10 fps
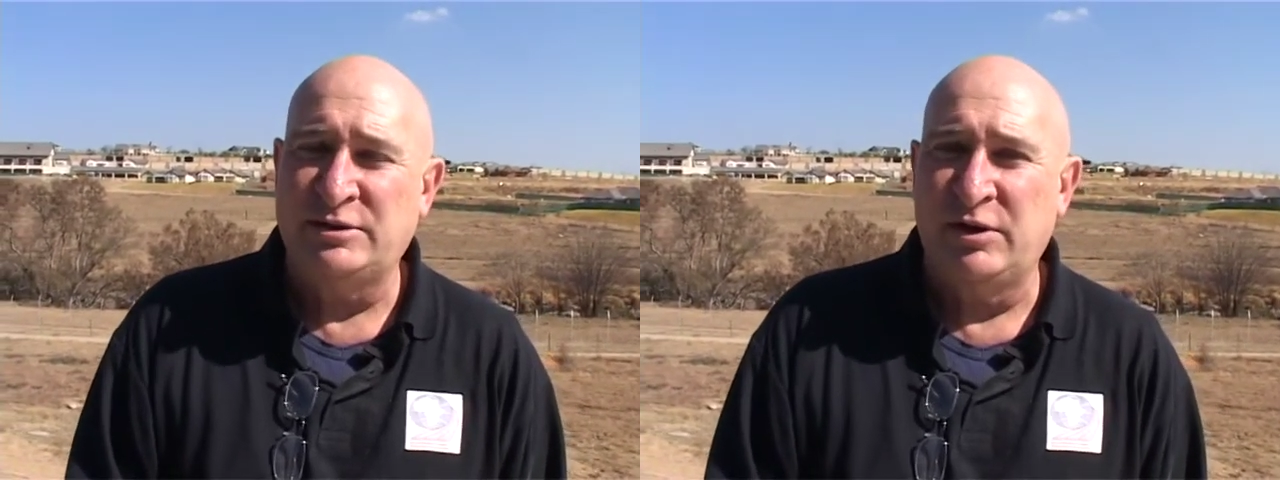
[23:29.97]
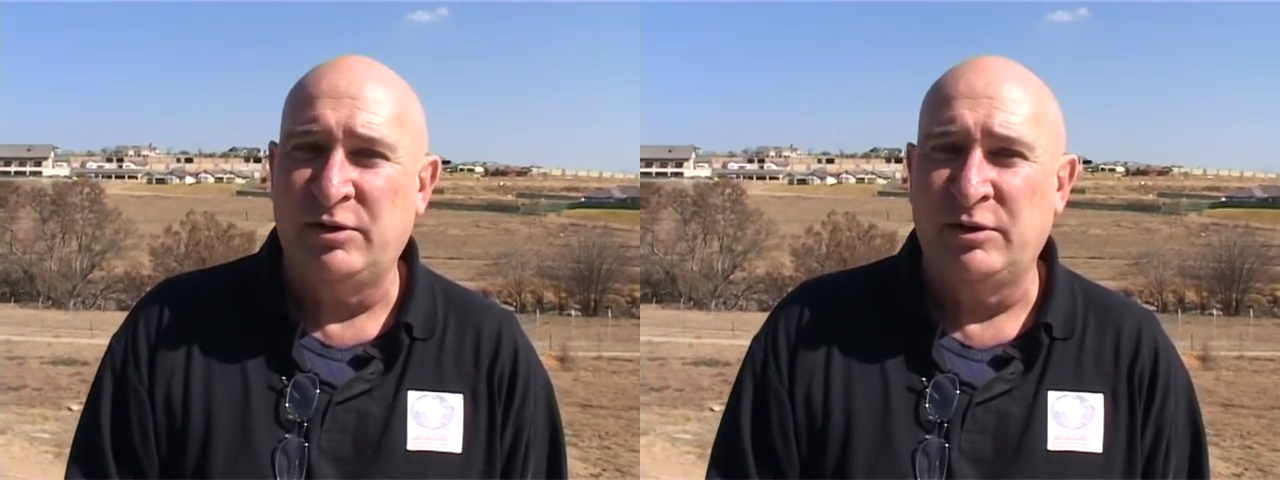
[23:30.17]

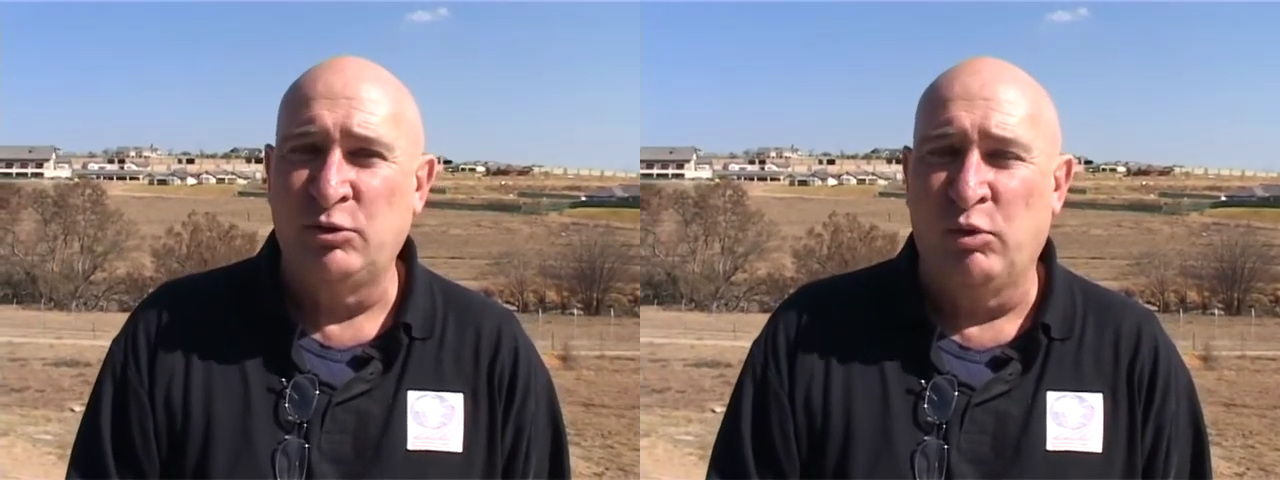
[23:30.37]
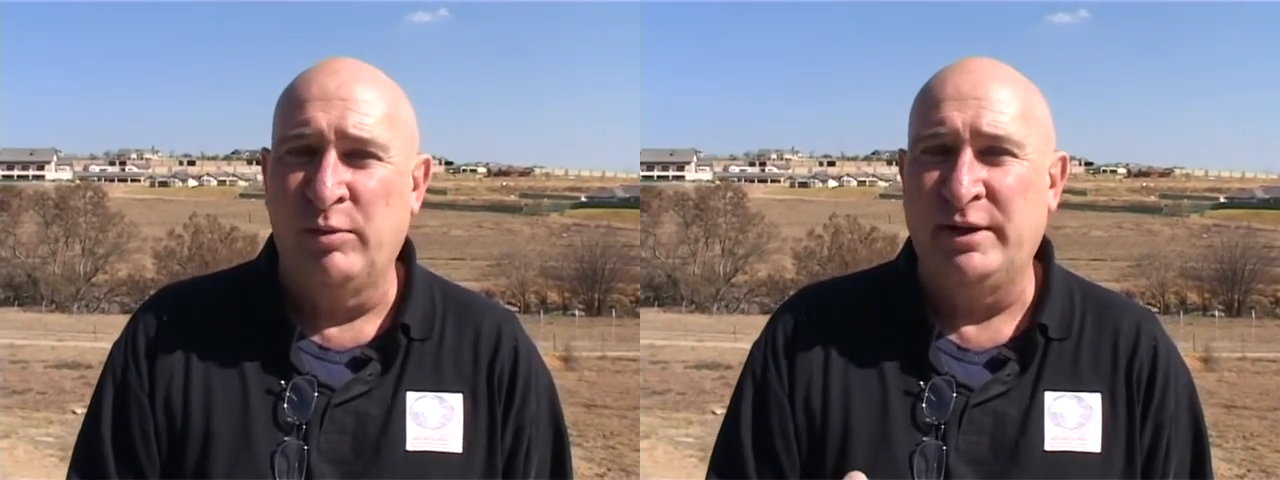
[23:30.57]
so
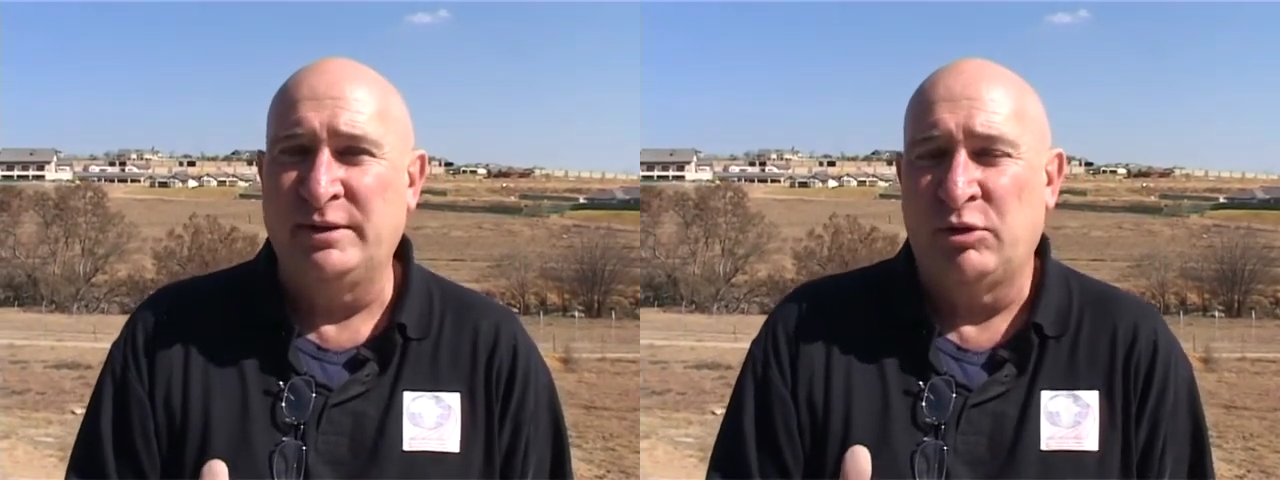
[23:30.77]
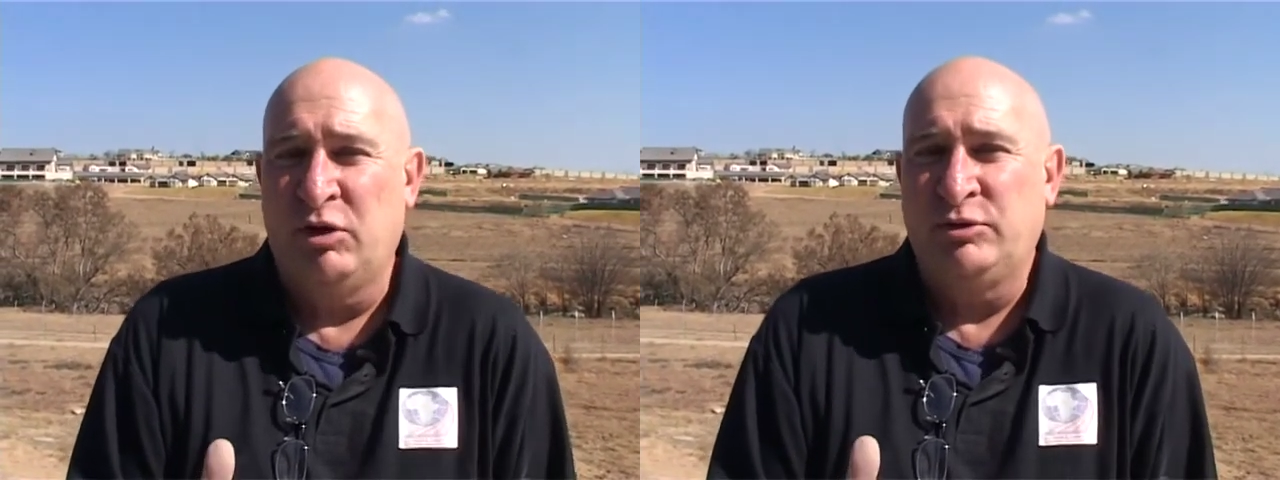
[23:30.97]
normally
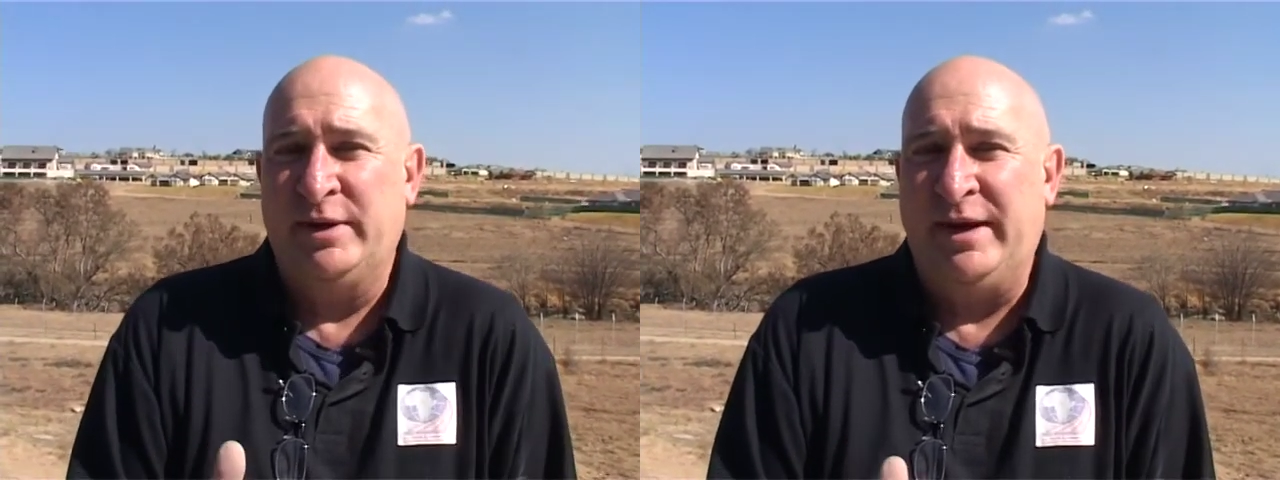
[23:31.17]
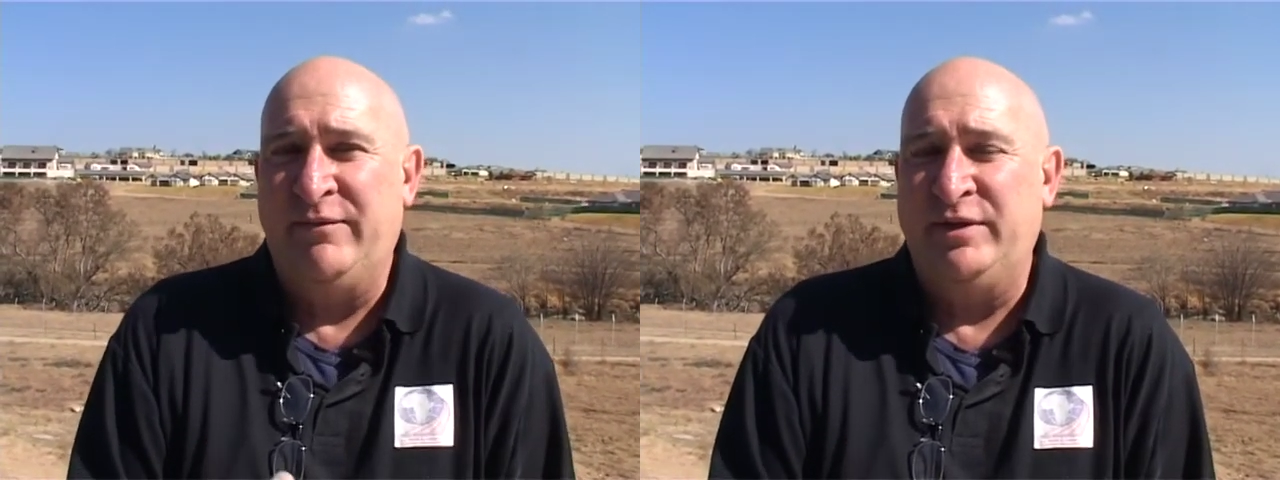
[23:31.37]
it's hard to
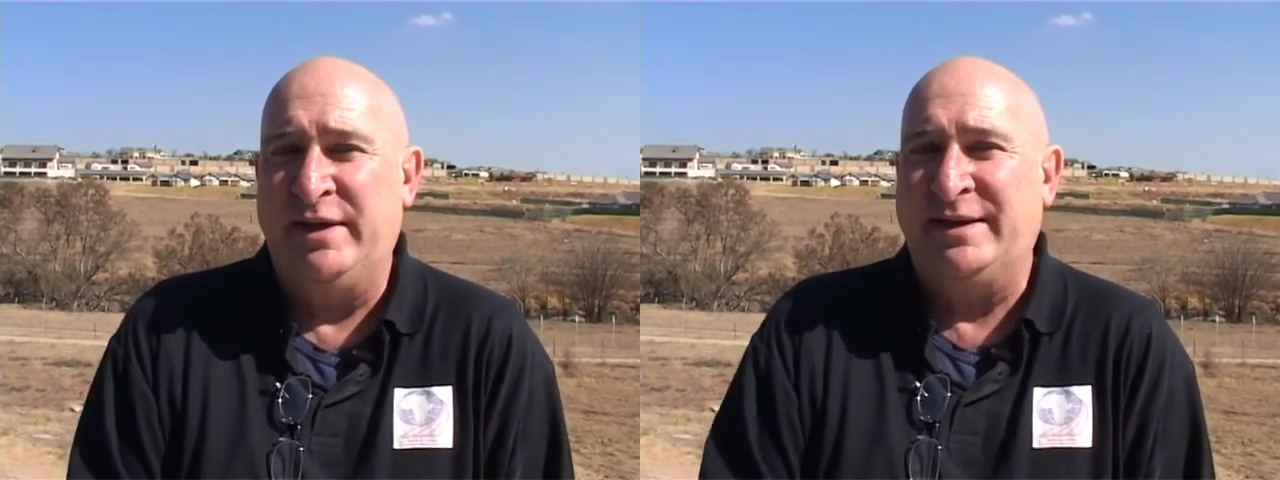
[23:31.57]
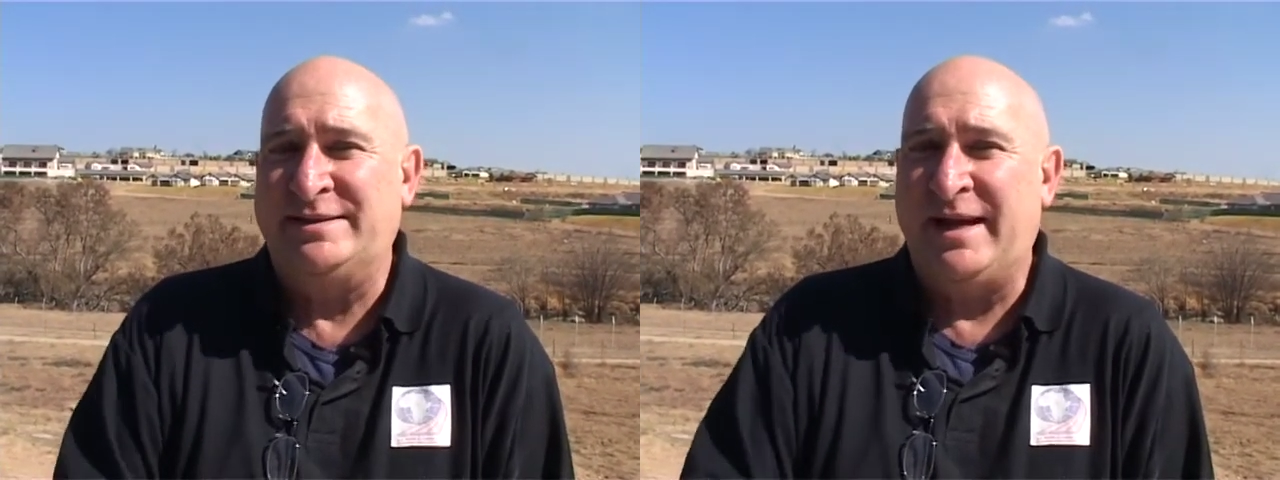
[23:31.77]
get
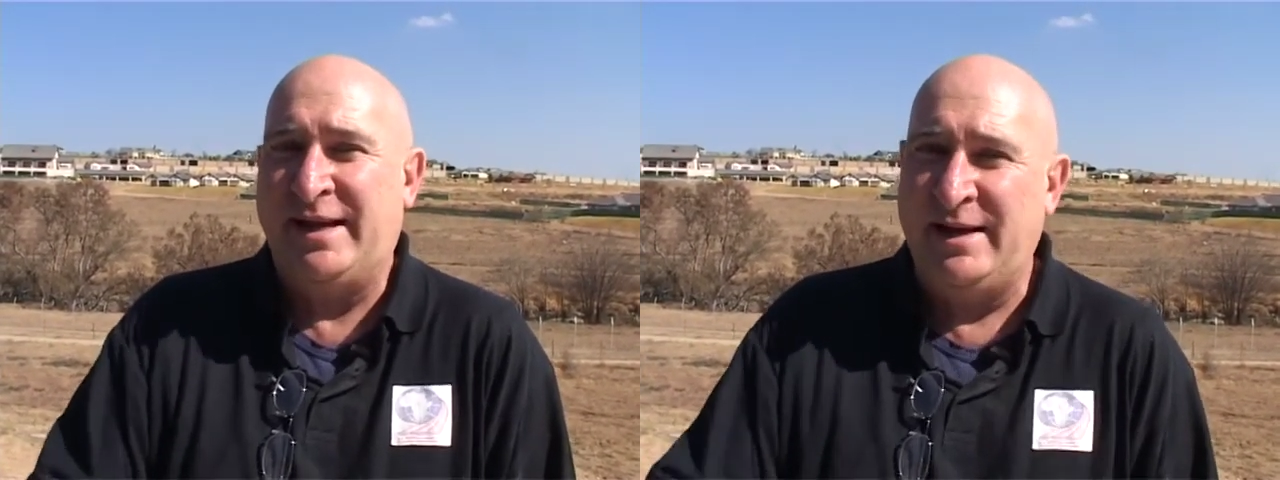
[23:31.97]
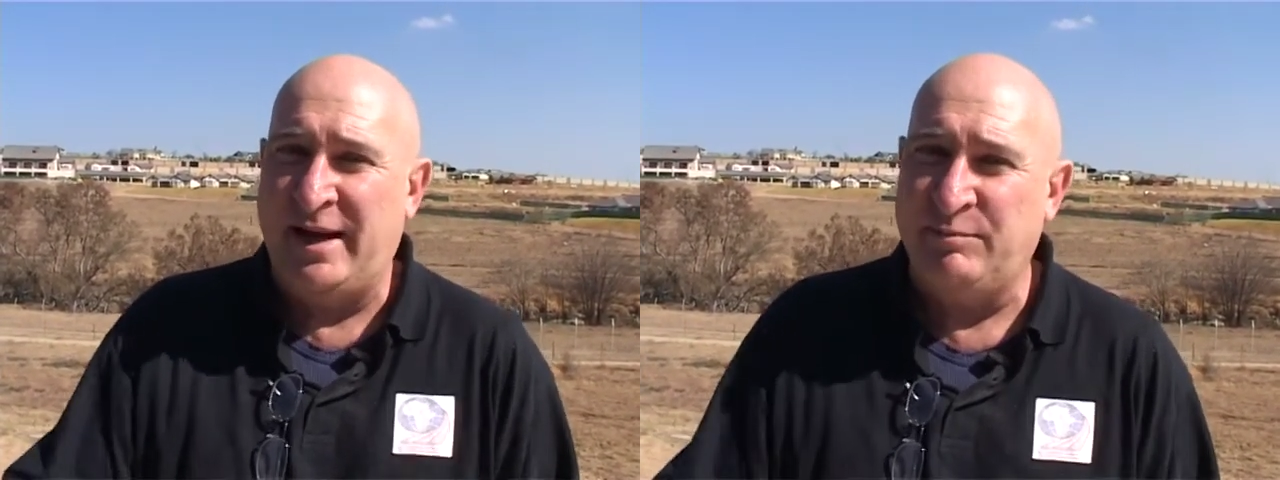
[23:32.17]
everything
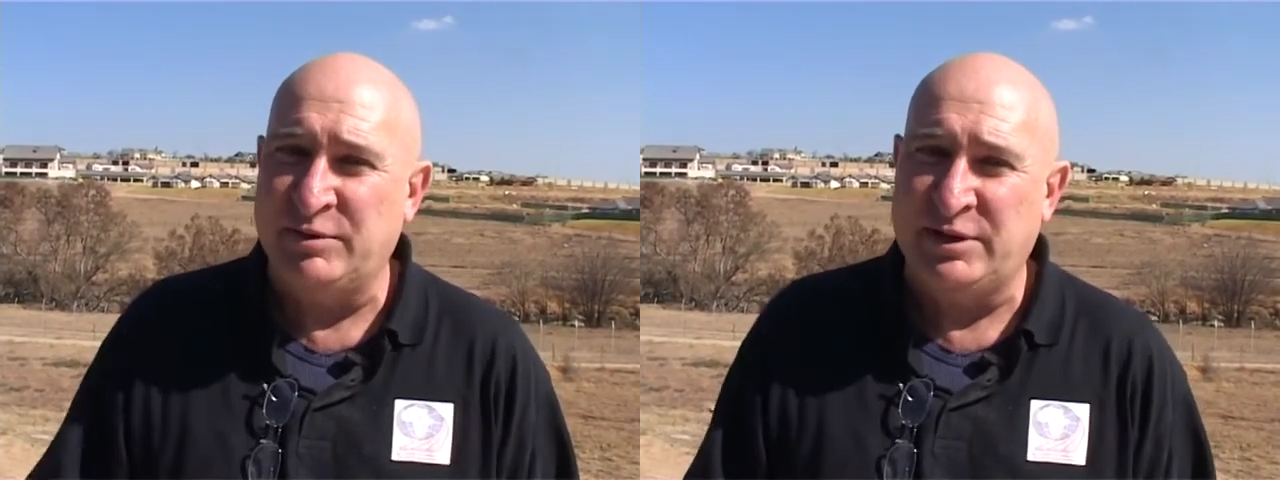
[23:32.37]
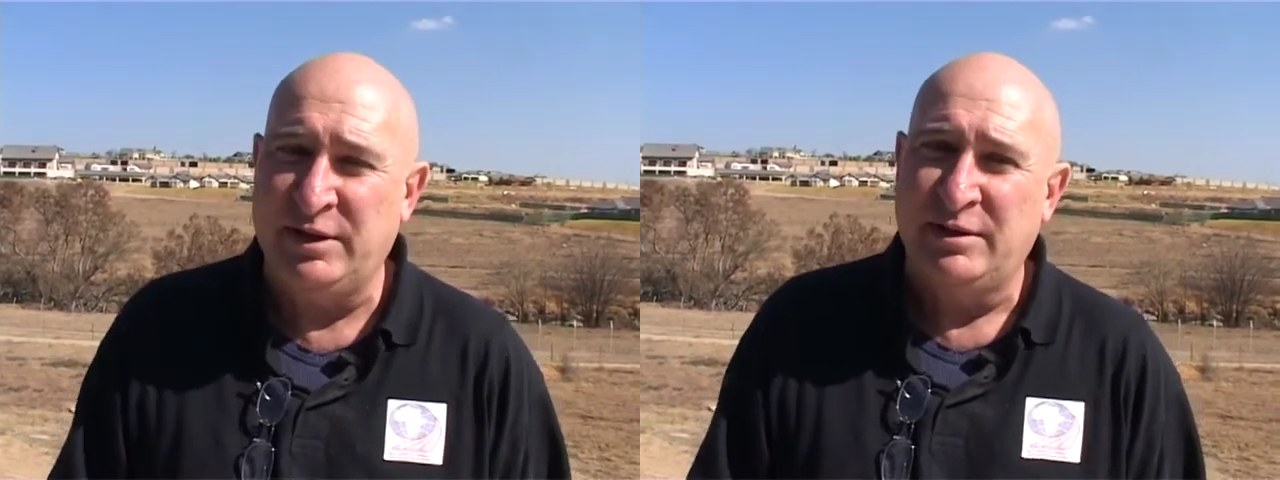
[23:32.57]
exactly
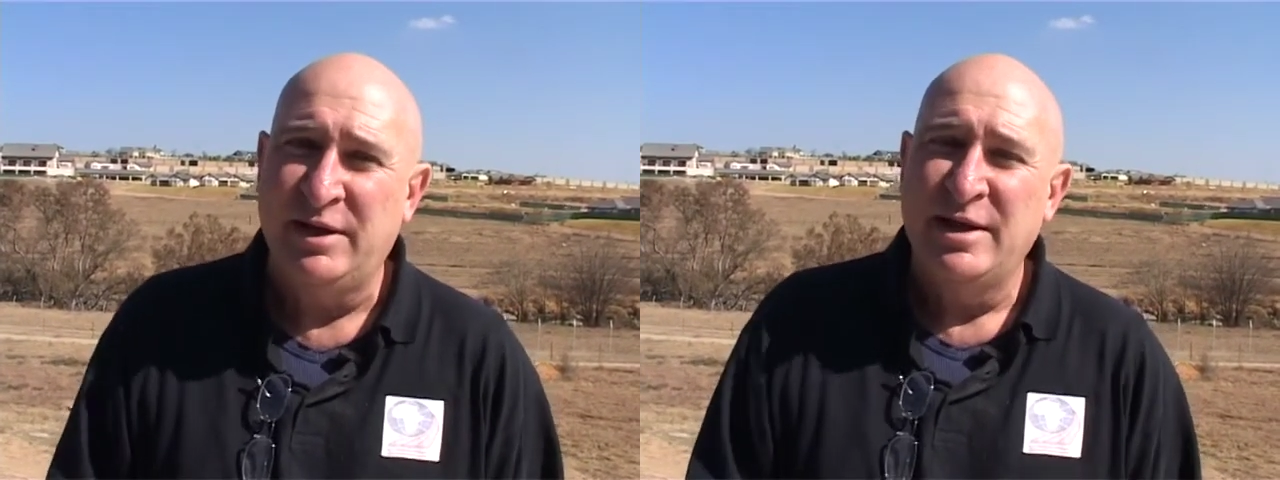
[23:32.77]
8%.